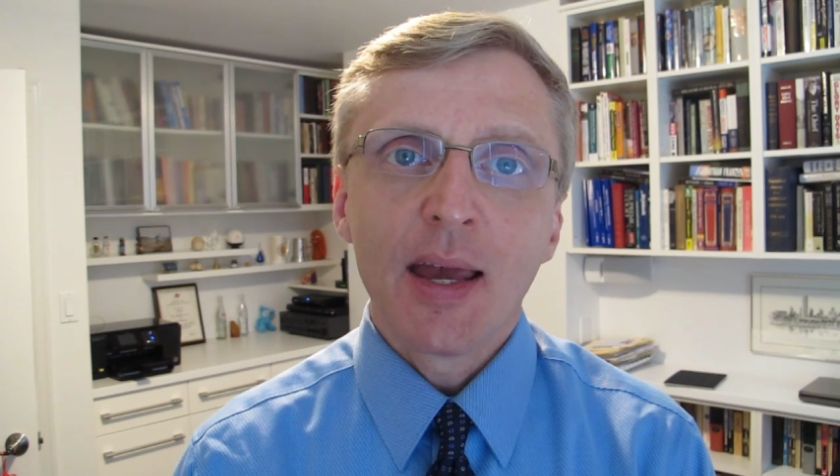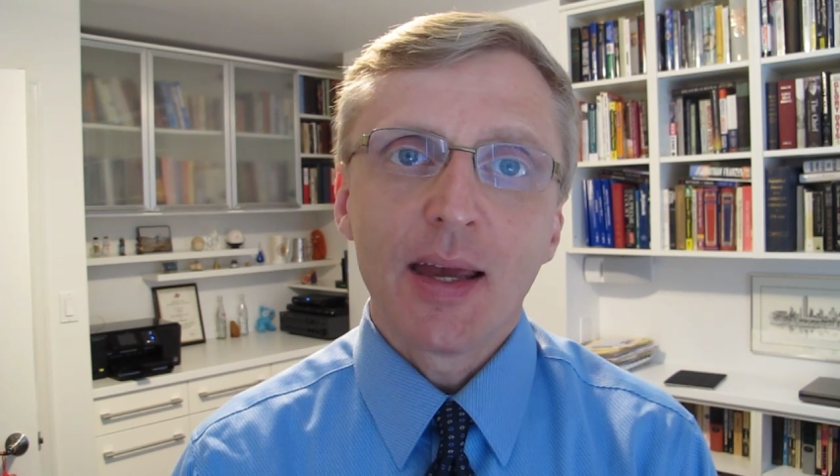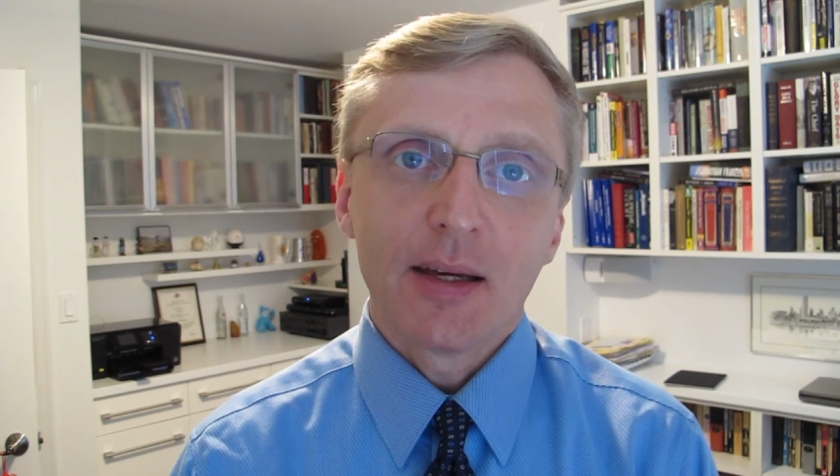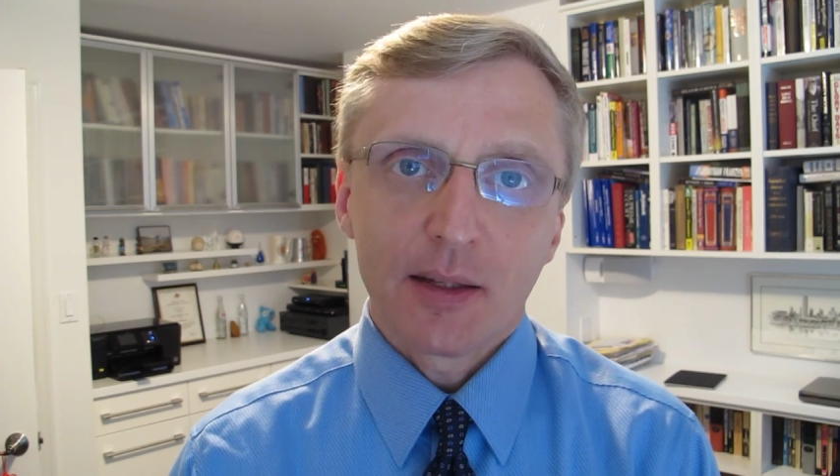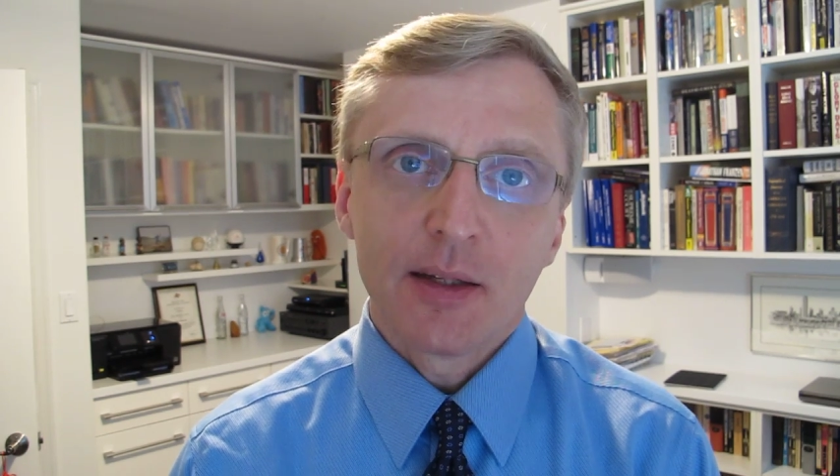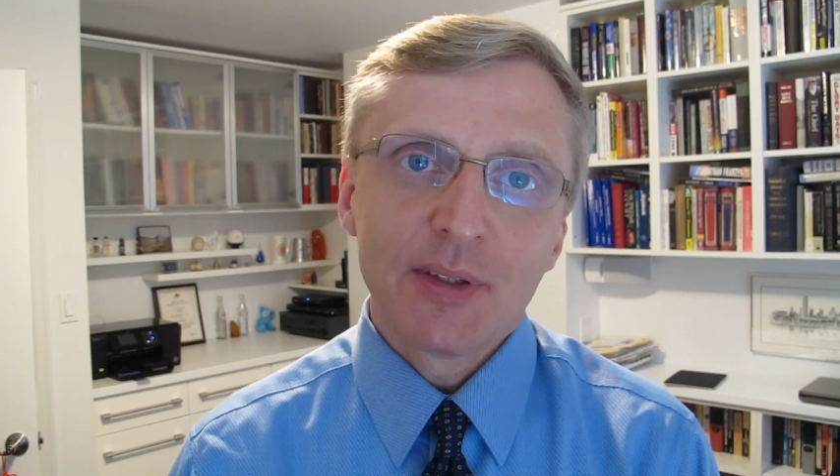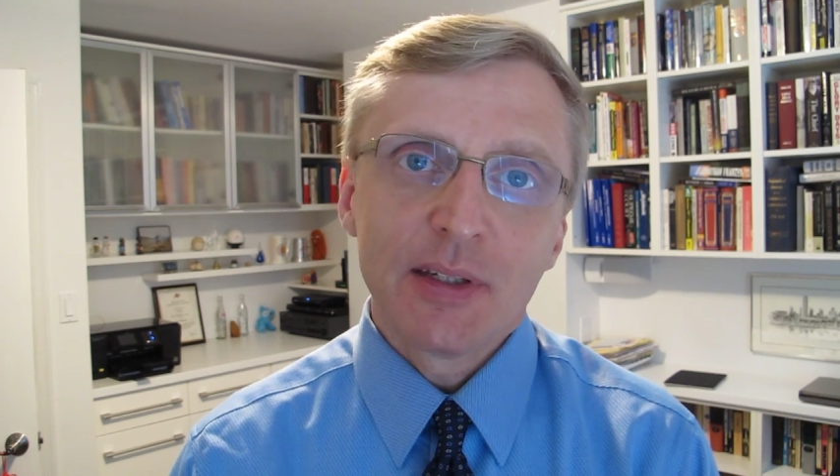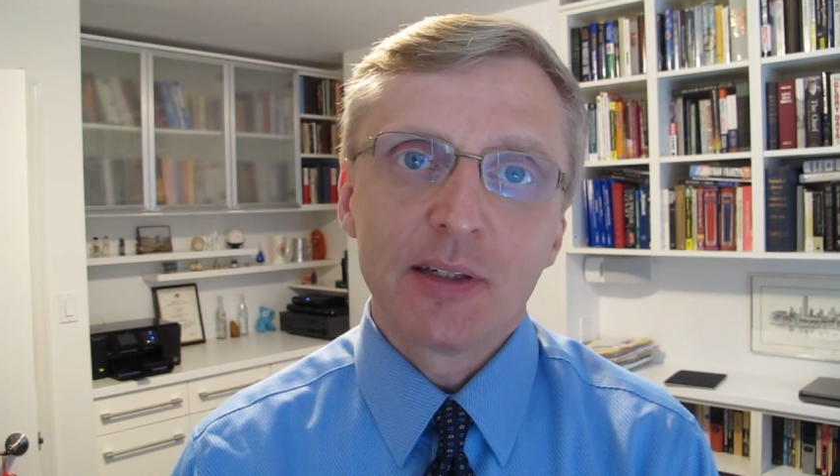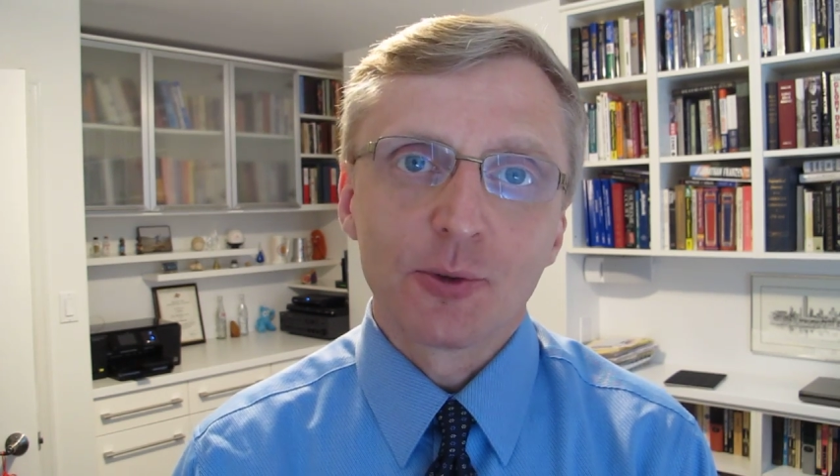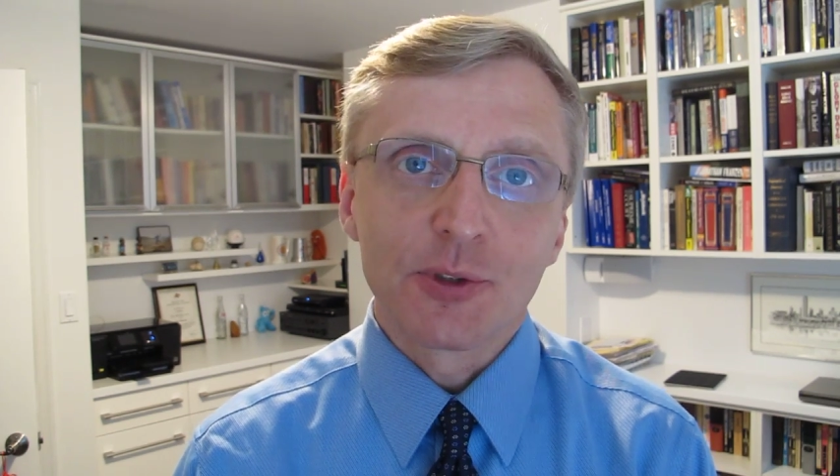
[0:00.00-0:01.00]
And given
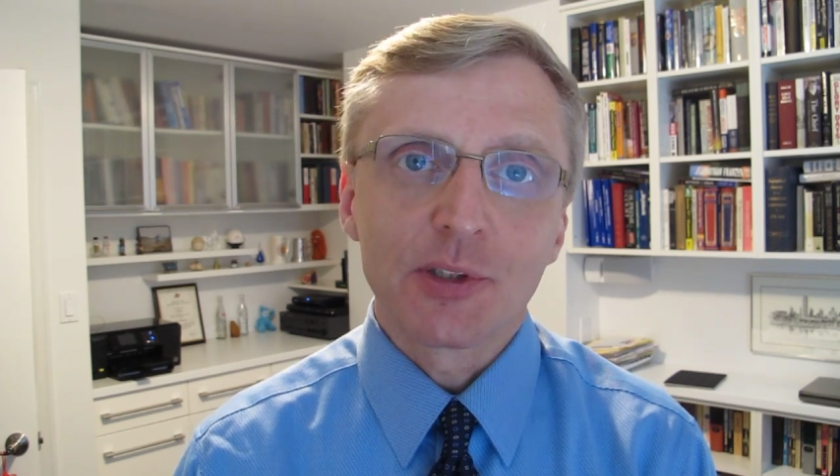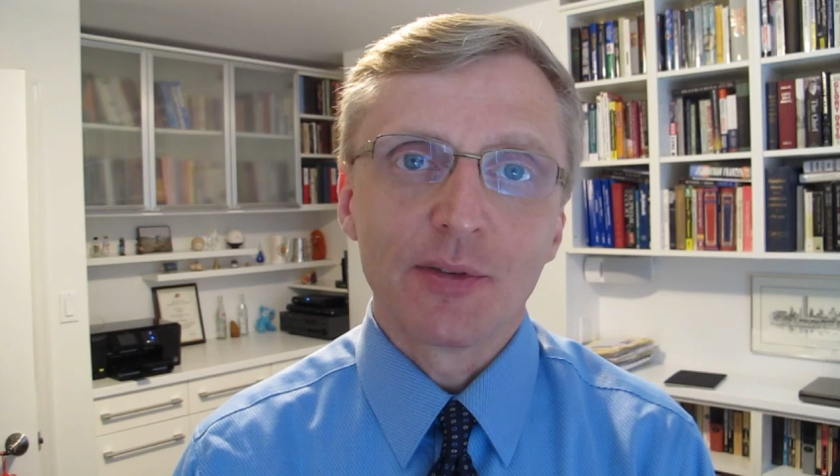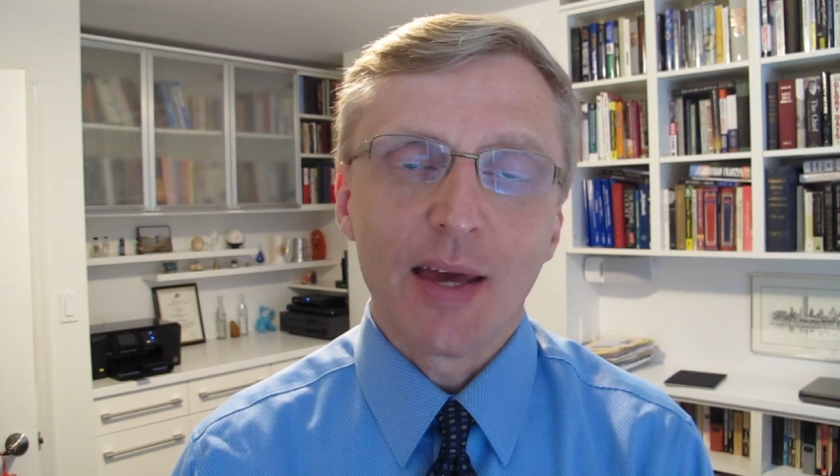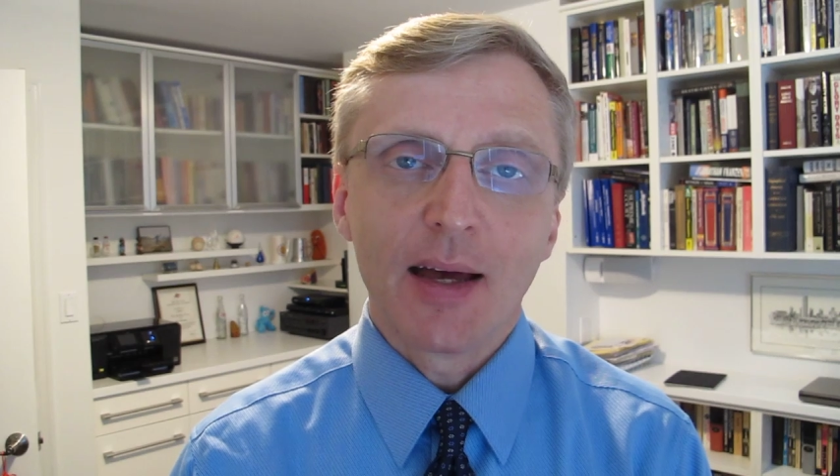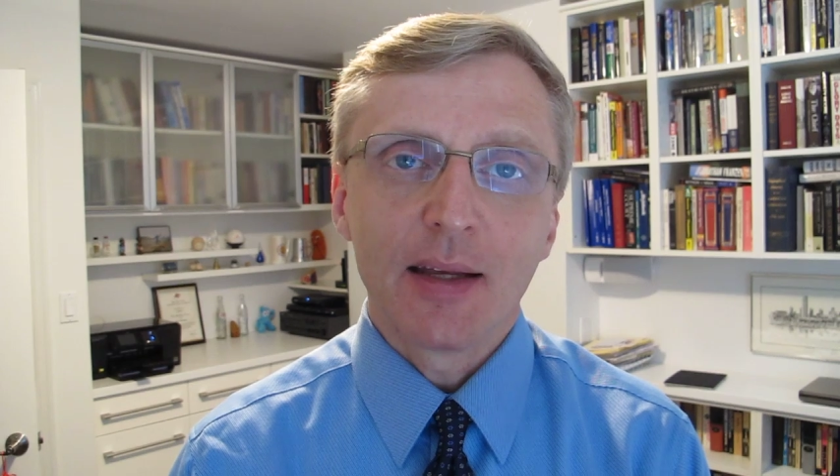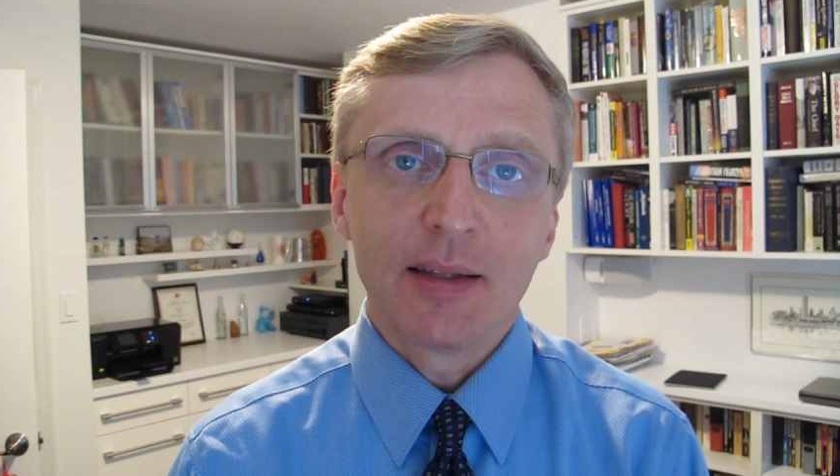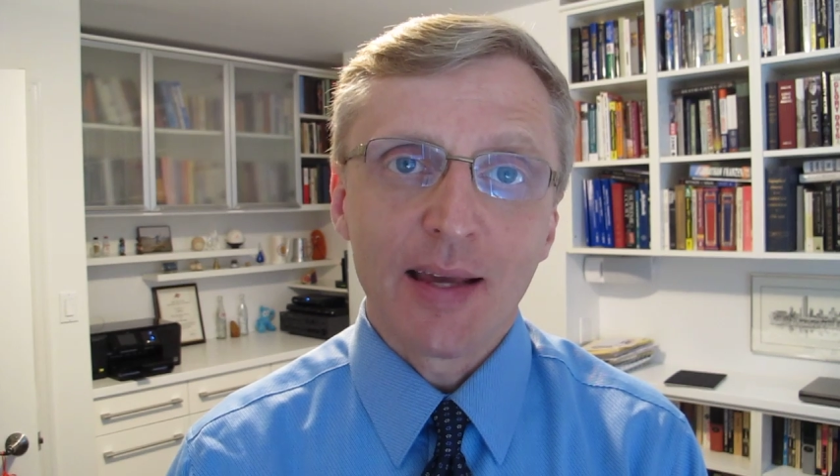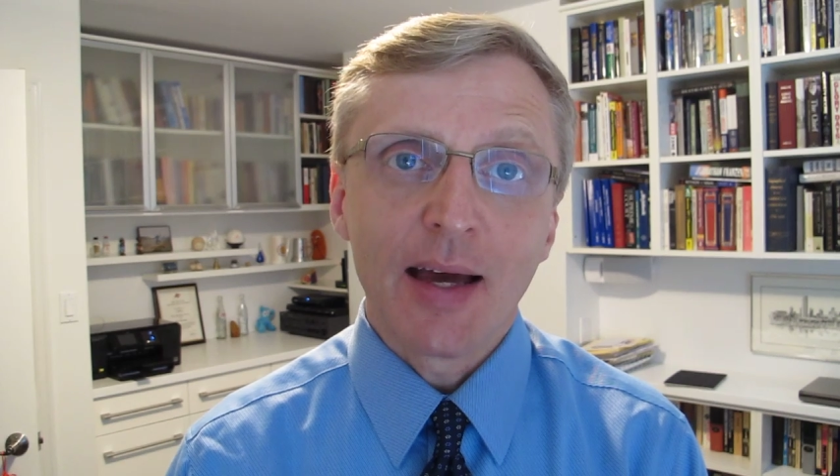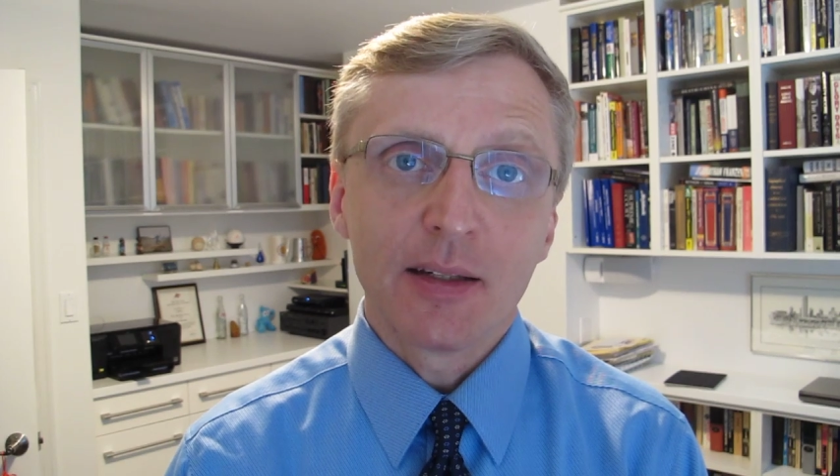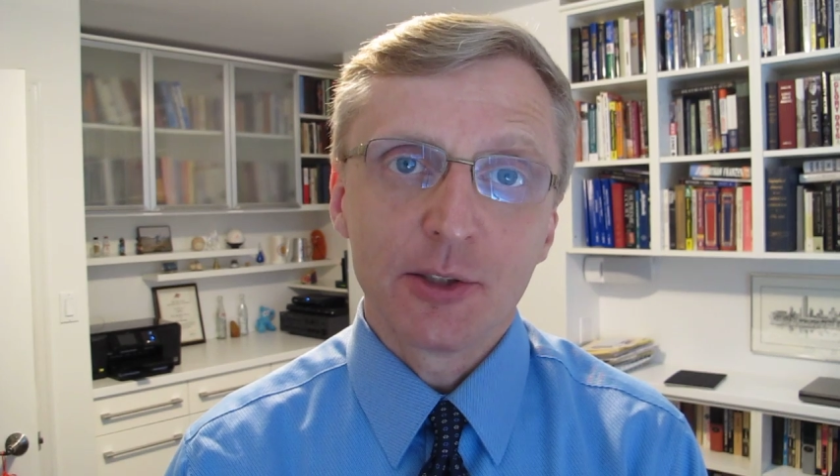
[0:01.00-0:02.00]
the interest of that in that